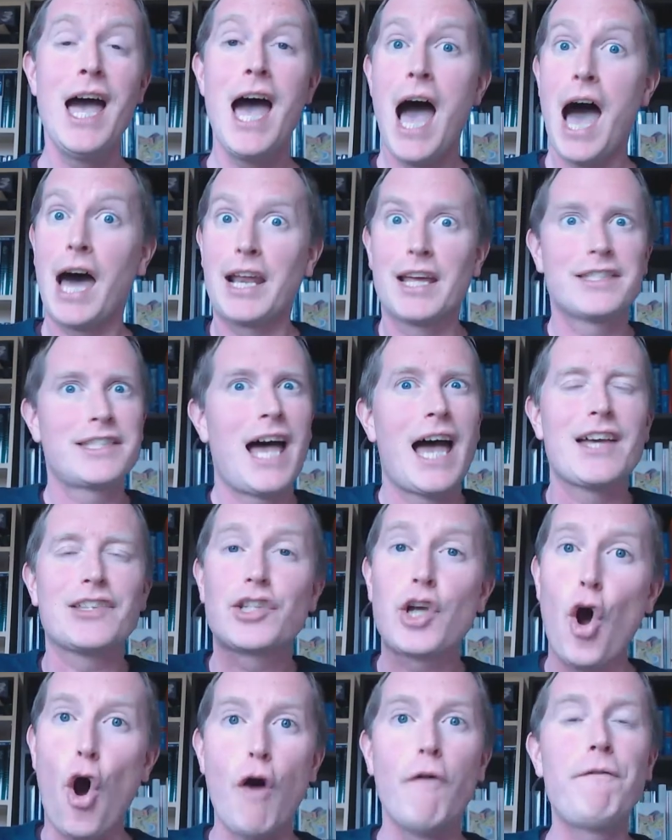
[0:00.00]
And Isaiah is
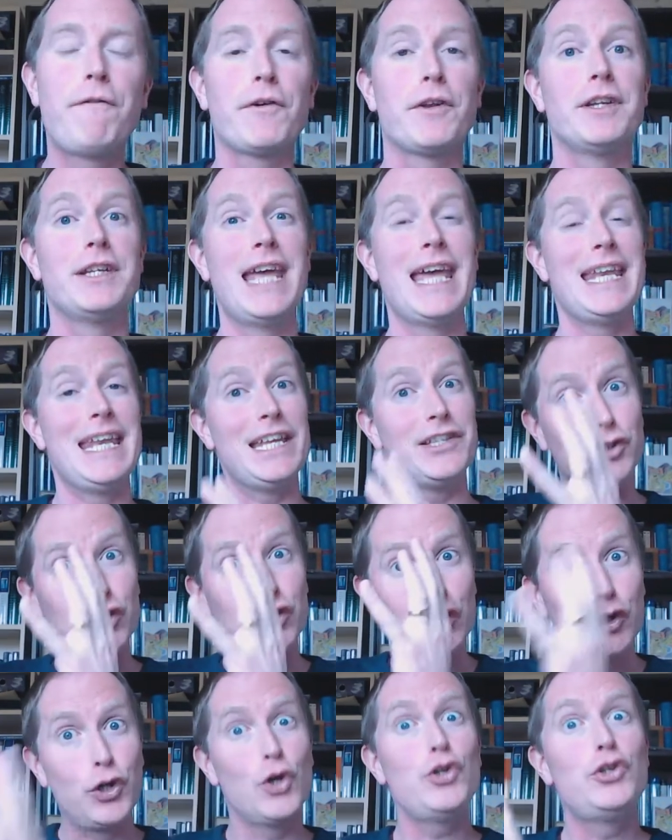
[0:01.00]
confident it is
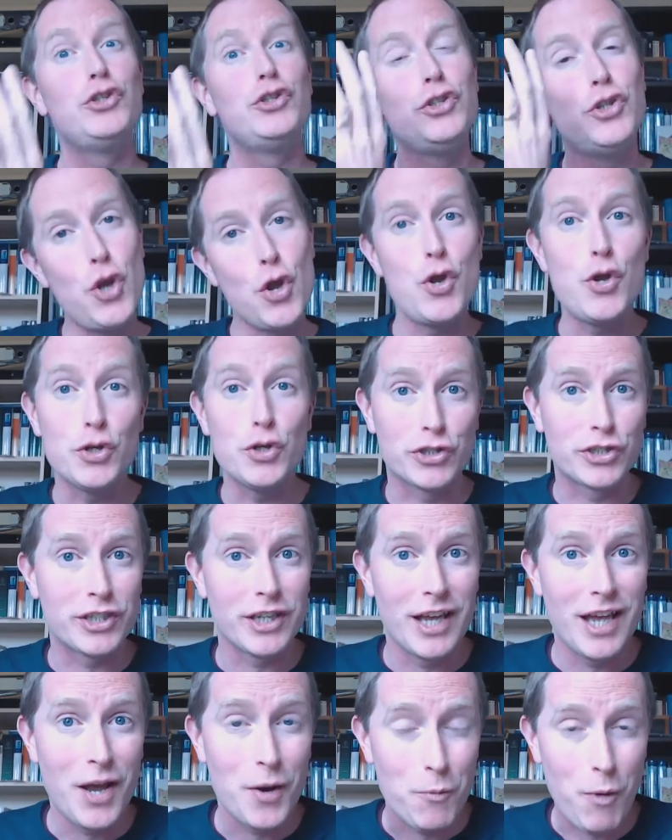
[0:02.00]
good news
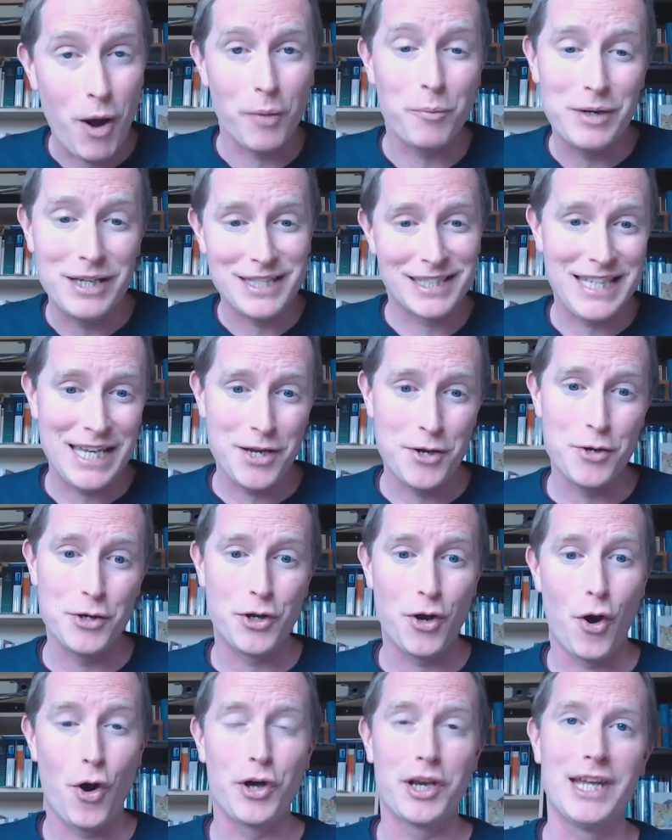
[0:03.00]
when we see who
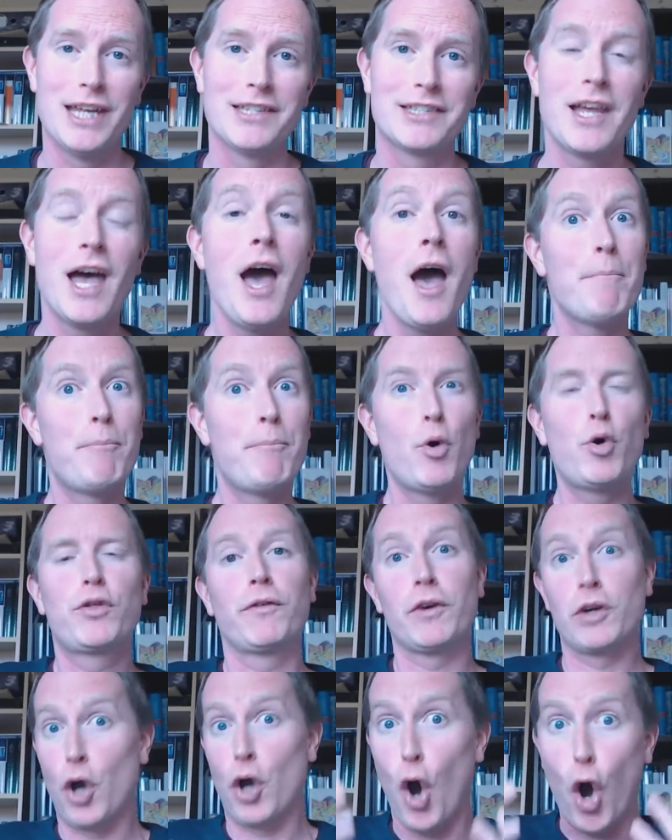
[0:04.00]
God is, both for
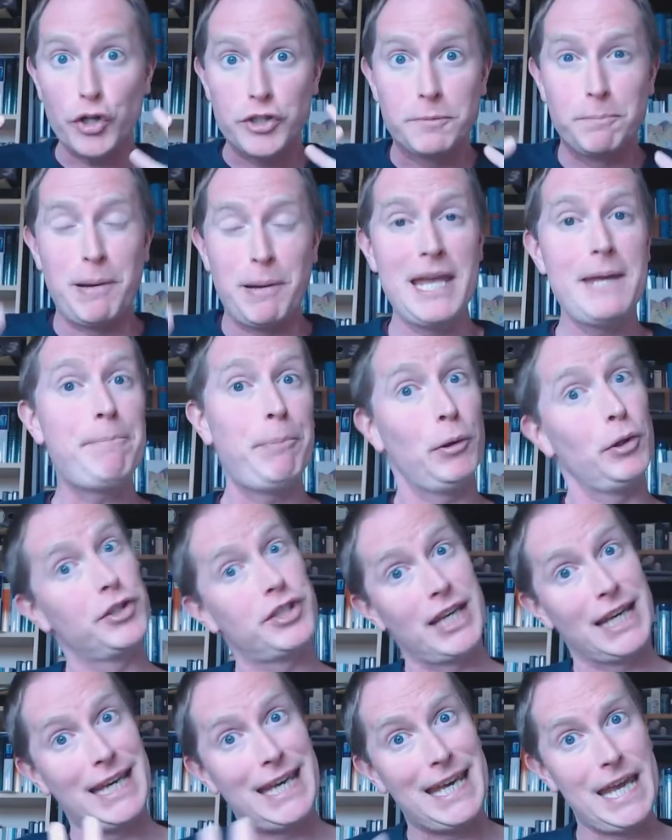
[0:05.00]
God's people
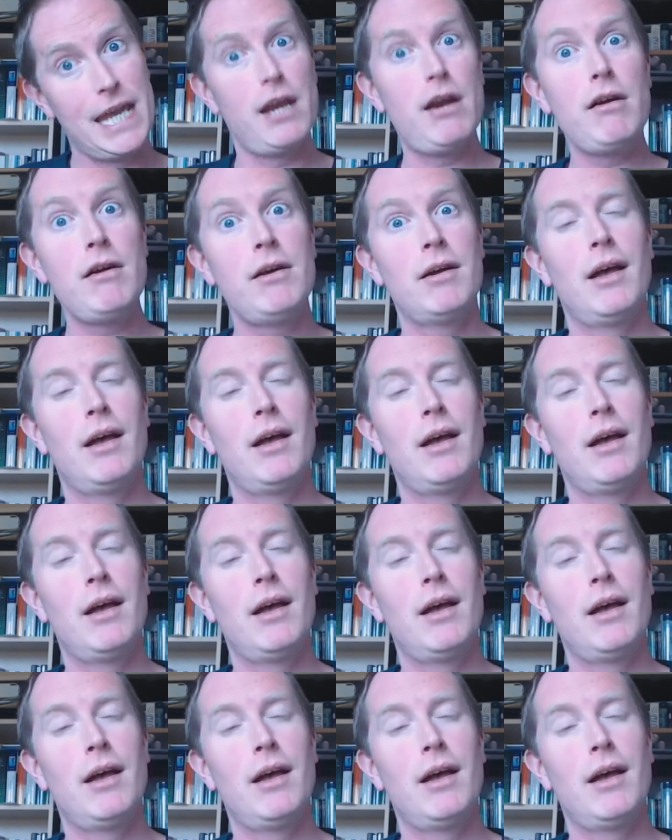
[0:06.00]
to hear,